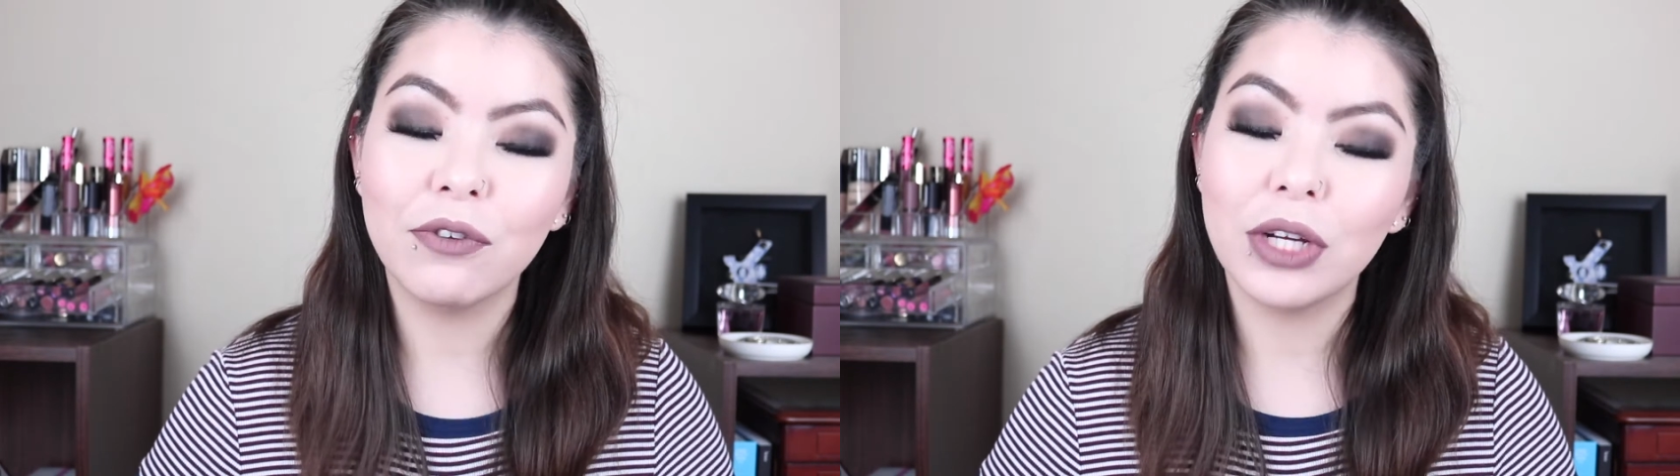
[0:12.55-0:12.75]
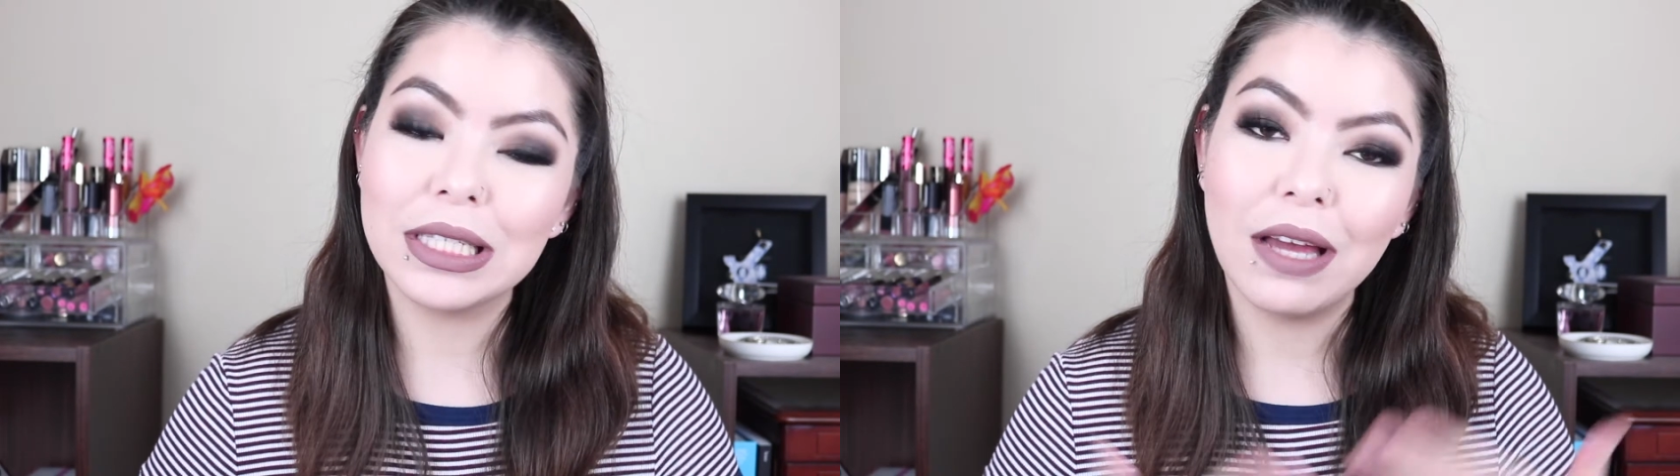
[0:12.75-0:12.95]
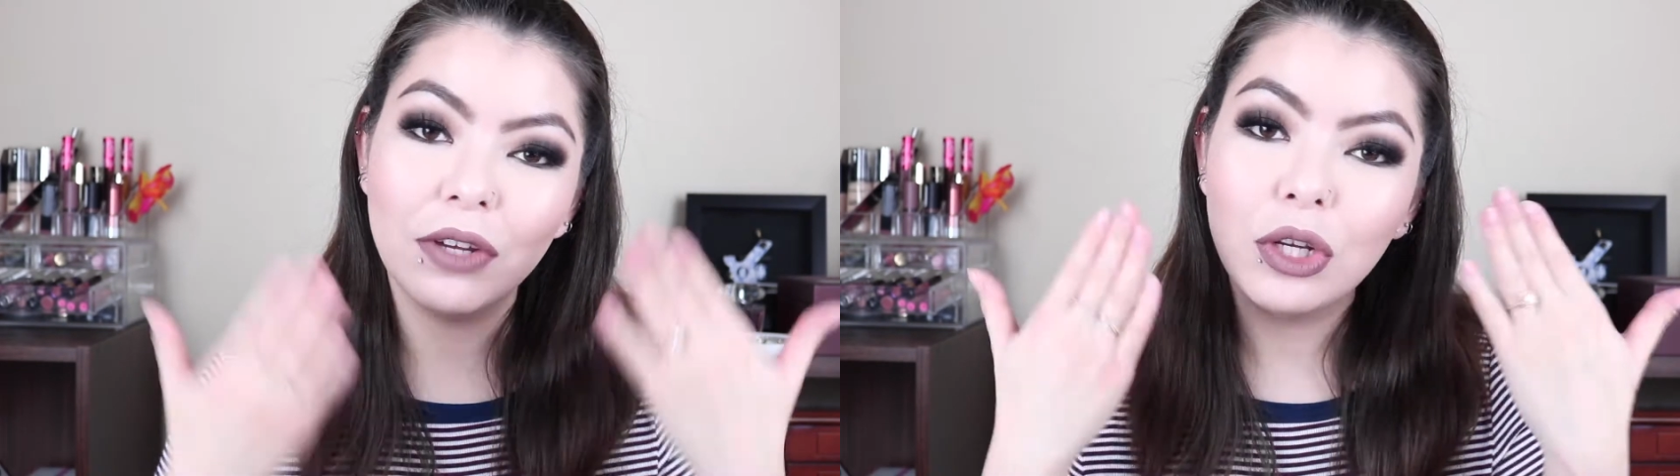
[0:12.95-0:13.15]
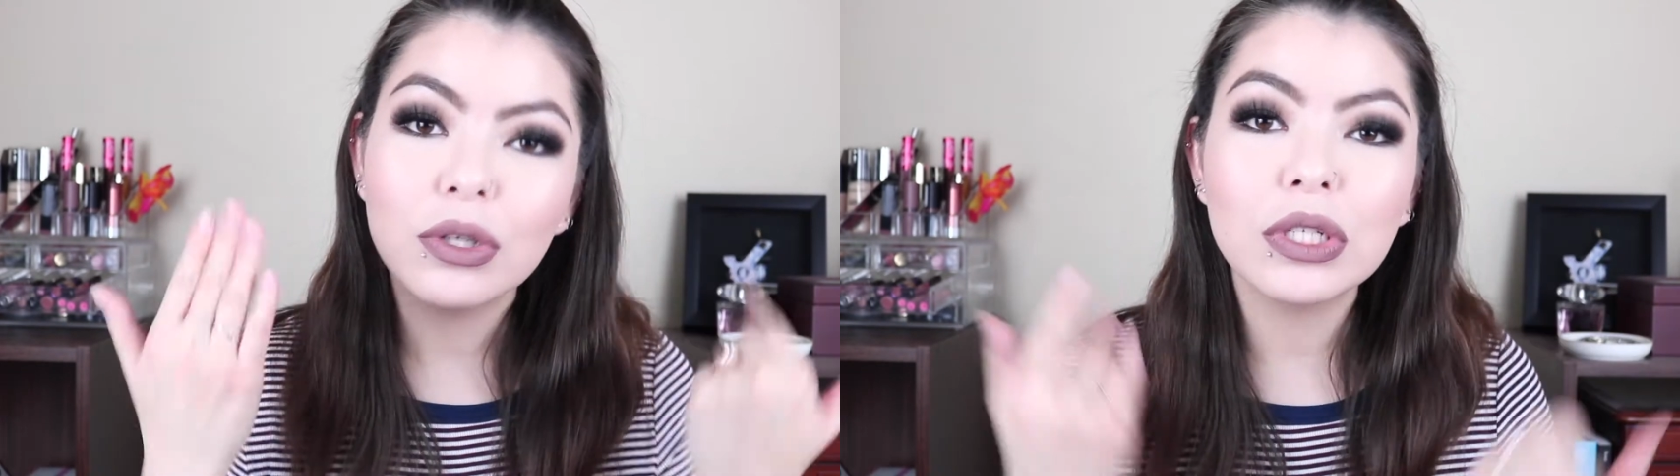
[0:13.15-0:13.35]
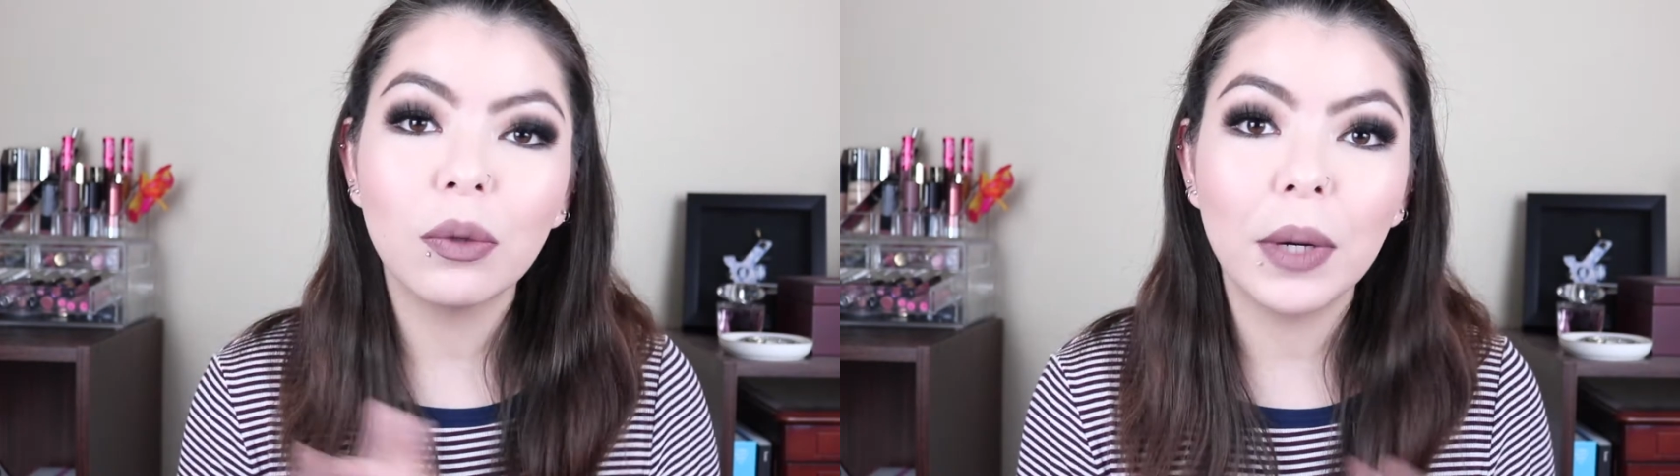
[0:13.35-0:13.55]
If you guys haven't
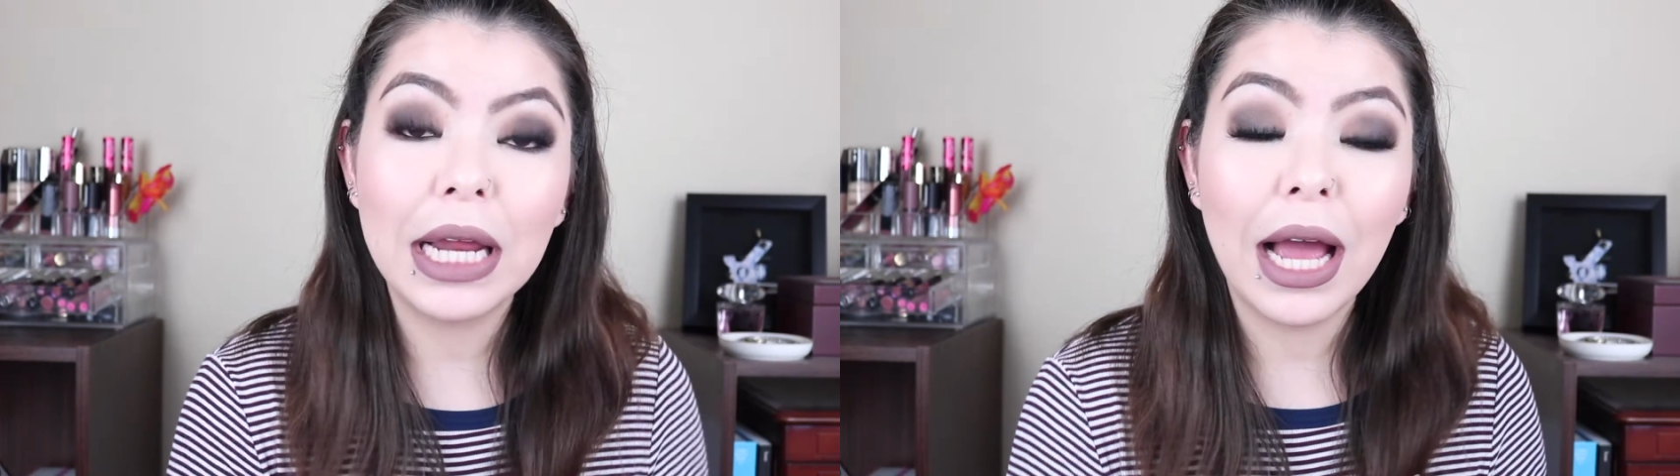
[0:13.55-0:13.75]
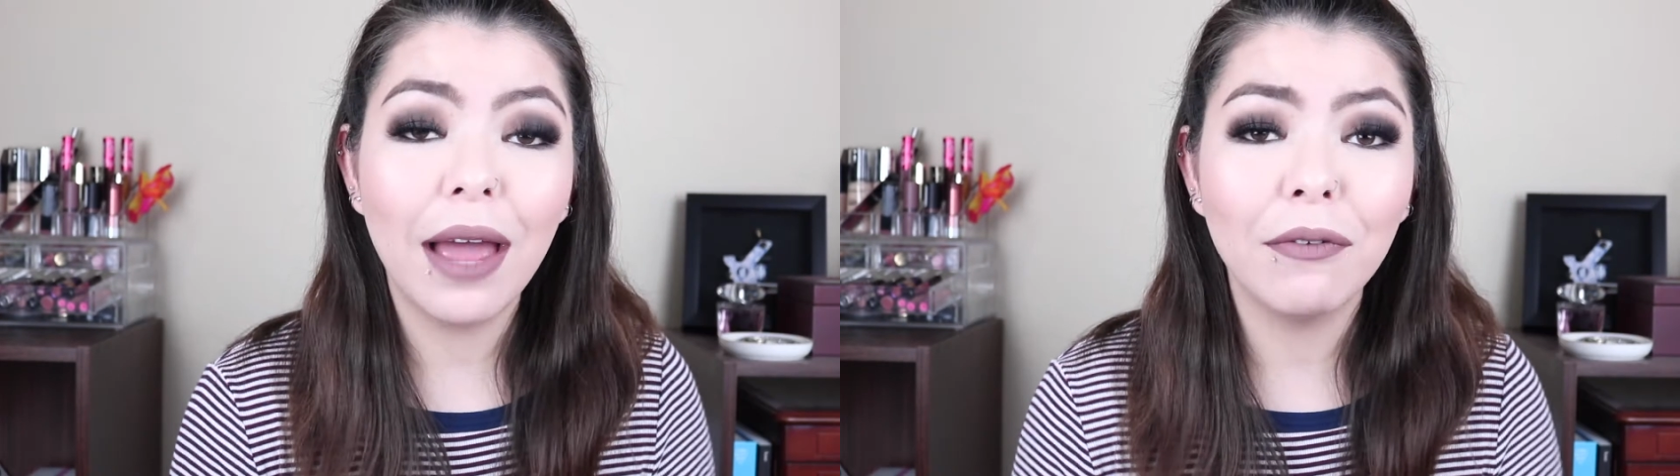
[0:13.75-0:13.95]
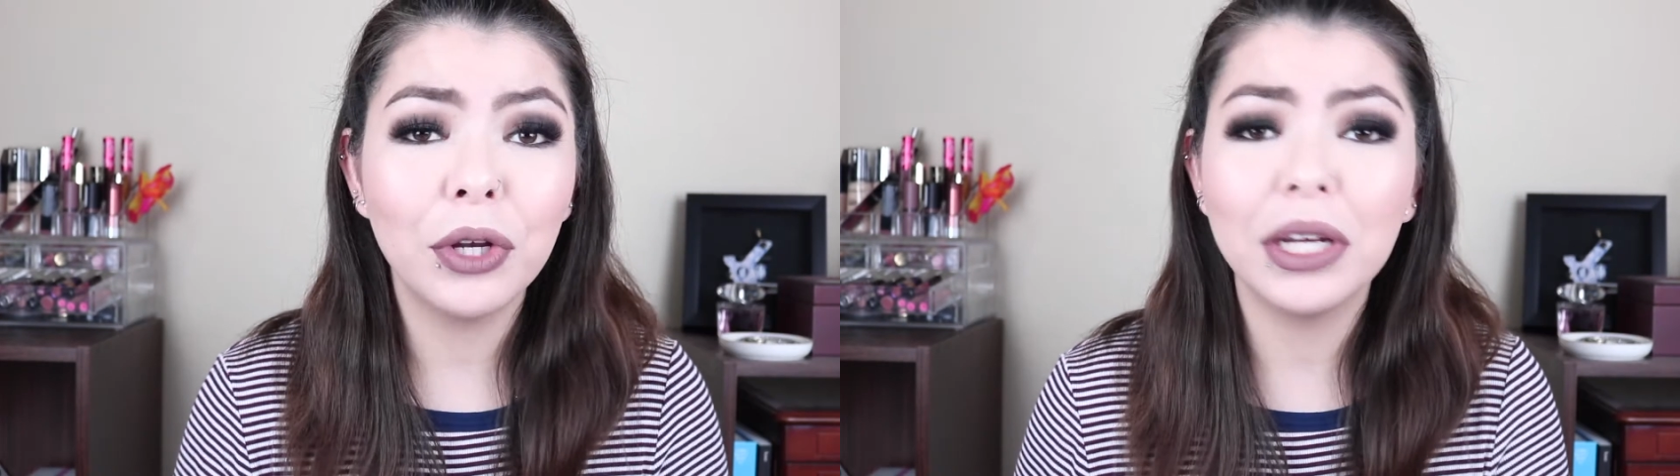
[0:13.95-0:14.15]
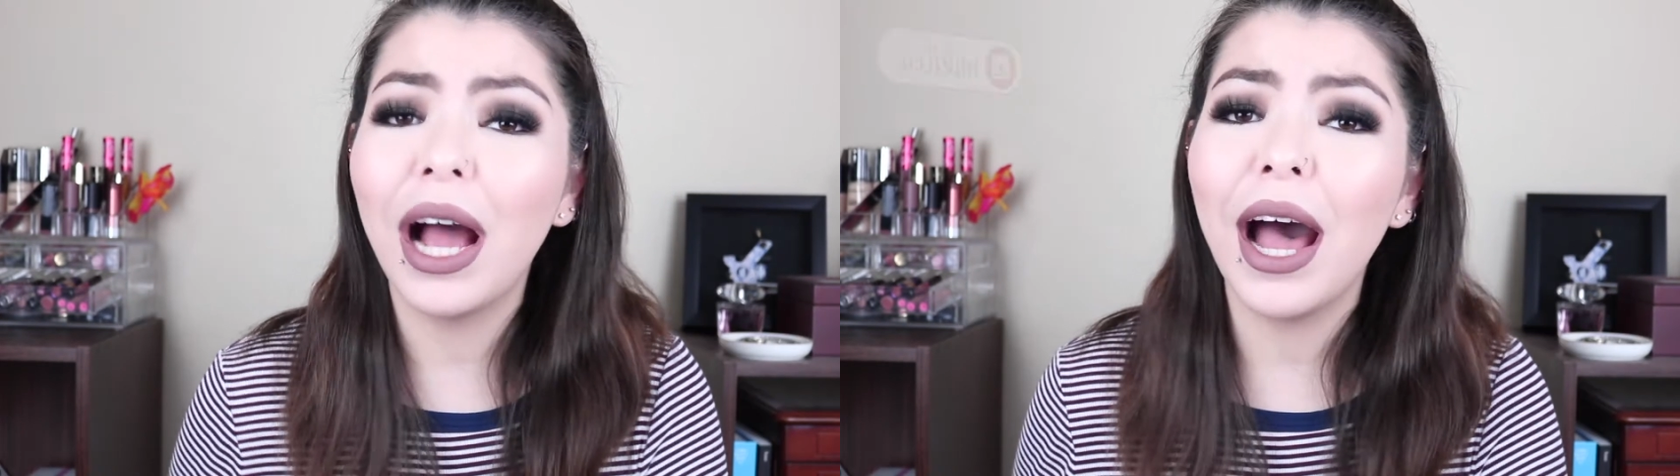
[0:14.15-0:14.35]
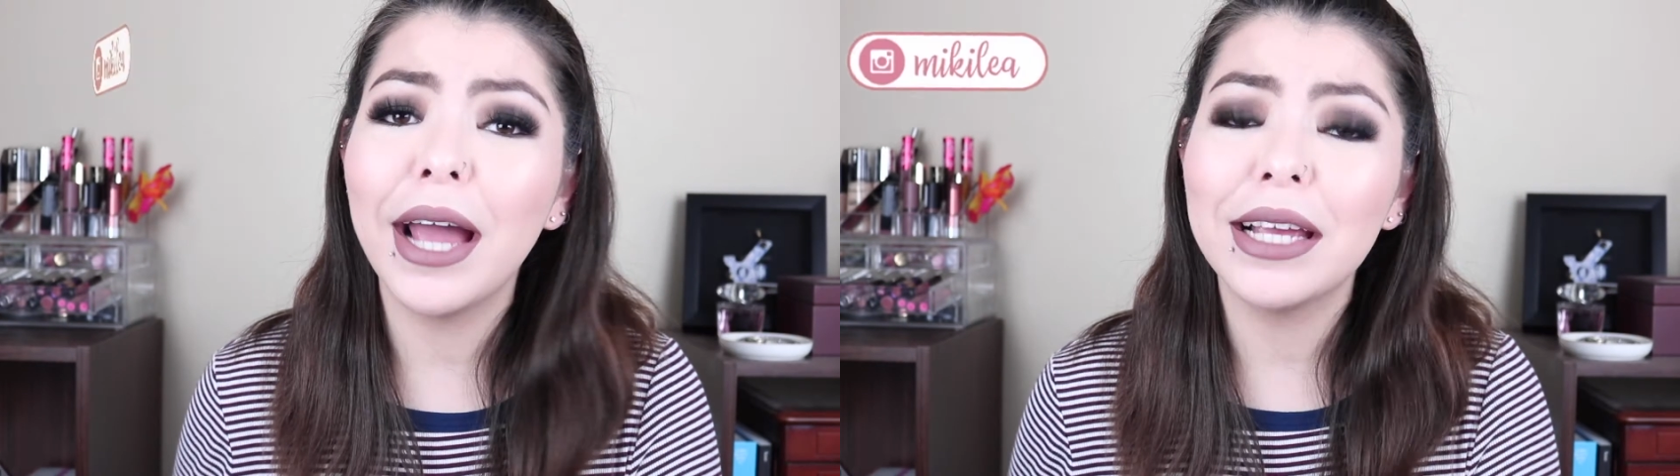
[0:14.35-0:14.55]
noticed already, I have hooded
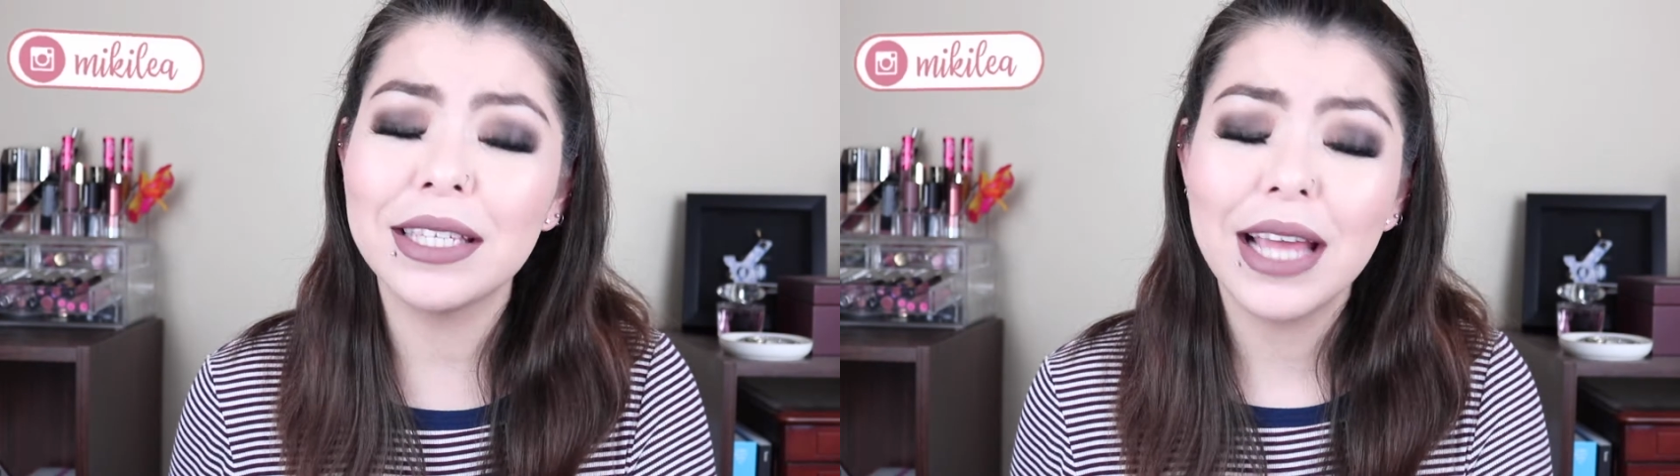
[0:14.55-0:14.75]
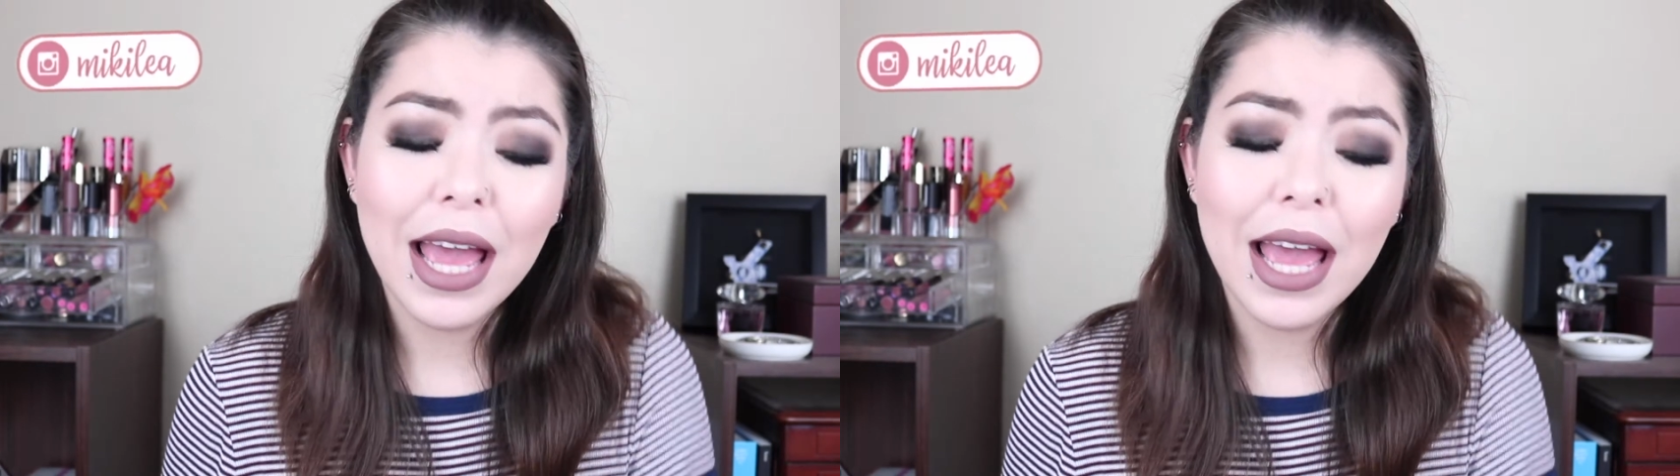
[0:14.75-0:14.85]
eyes.